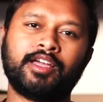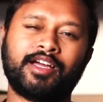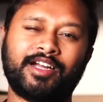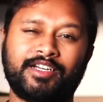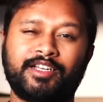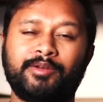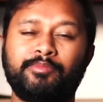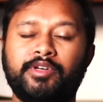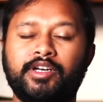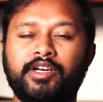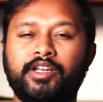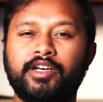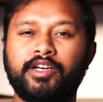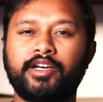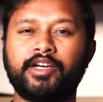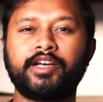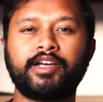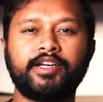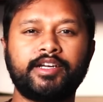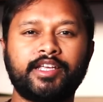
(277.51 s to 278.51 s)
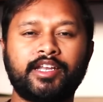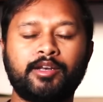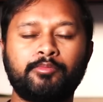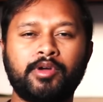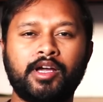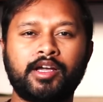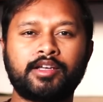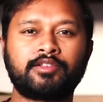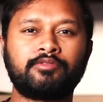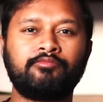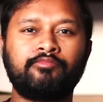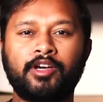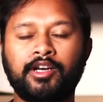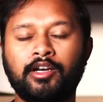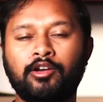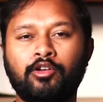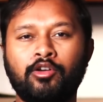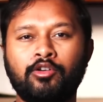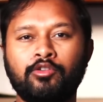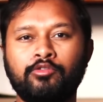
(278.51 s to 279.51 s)
attempted 110 marks,
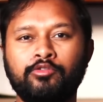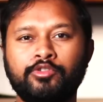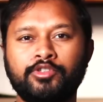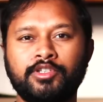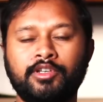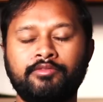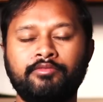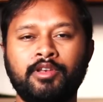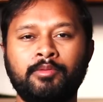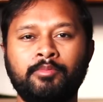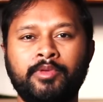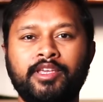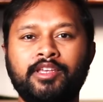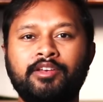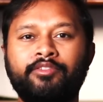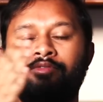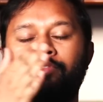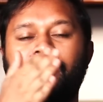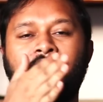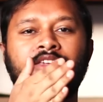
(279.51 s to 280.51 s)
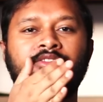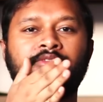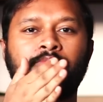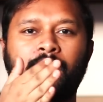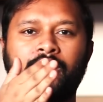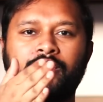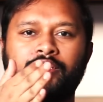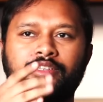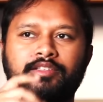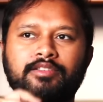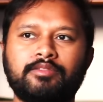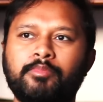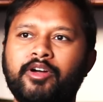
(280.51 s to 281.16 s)
one wrong question will make it 5 minus.